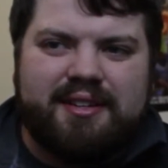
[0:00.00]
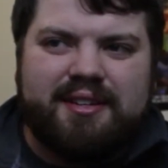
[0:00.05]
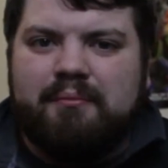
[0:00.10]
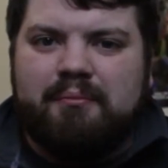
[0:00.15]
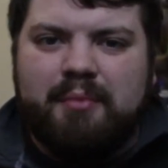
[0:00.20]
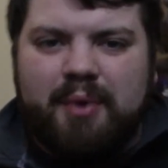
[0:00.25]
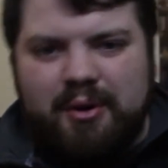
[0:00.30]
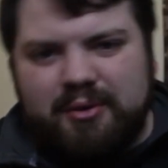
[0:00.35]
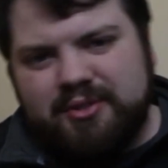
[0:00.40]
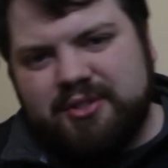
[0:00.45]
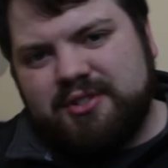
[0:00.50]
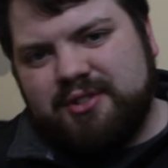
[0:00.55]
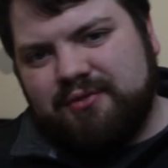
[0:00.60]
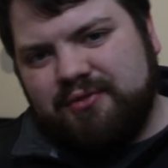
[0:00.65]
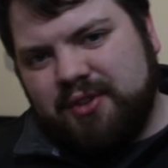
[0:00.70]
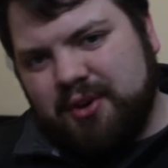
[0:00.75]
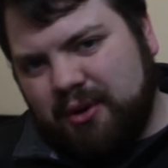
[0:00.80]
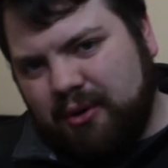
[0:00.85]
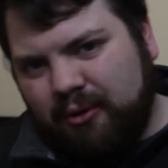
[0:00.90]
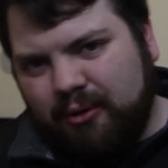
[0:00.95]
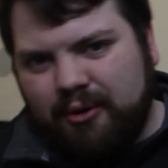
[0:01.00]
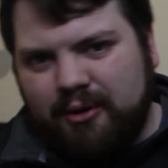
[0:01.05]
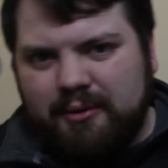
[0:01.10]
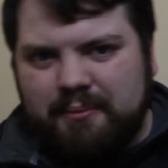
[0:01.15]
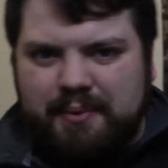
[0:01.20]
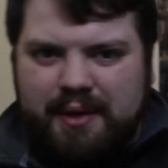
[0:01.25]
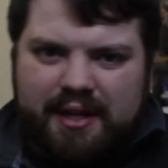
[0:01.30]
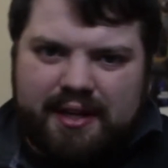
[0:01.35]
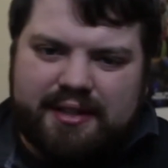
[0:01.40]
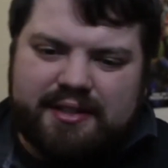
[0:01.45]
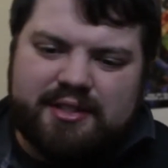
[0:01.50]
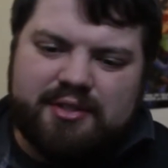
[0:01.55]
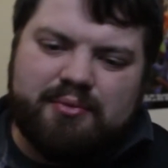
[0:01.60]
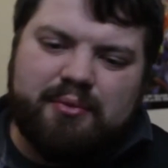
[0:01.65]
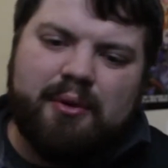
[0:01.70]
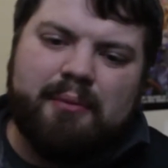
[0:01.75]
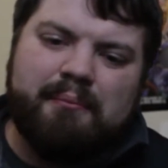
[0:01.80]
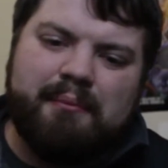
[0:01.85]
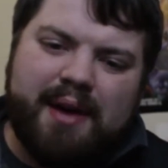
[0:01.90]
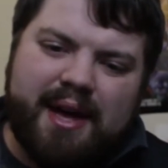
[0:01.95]
Most of the horror beats
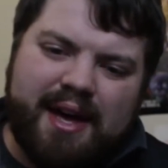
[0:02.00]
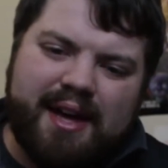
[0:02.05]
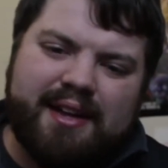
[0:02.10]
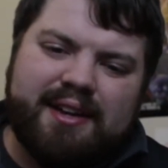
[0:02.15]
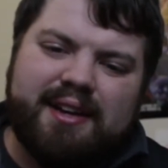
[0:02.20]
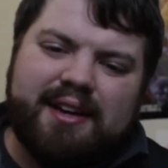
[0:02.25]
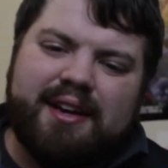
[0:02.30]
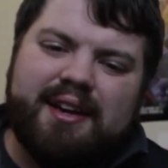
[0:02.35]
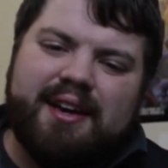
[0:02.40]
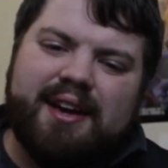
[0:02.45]
were met,